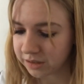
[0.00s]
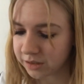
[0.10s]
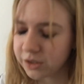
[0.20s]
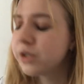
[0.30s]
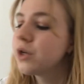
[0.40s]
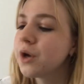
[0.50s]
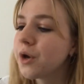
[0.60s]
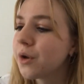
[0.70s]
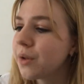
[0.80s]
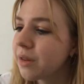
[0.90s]

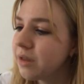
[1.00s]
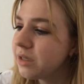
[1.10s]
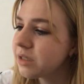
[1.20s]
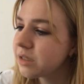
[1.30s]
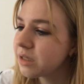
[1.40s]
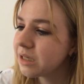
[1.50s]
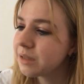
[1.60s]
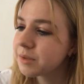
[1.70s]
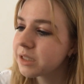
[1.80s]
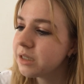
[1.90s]
So this
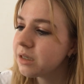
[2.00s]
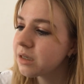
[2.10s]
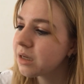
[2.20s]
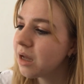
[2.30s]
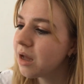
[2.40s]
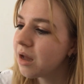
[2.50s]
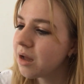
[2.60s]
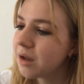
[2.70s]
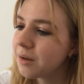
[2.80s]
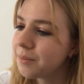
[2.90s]
lipstick,
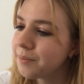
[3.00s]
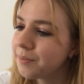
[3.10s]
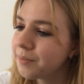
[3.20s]
um,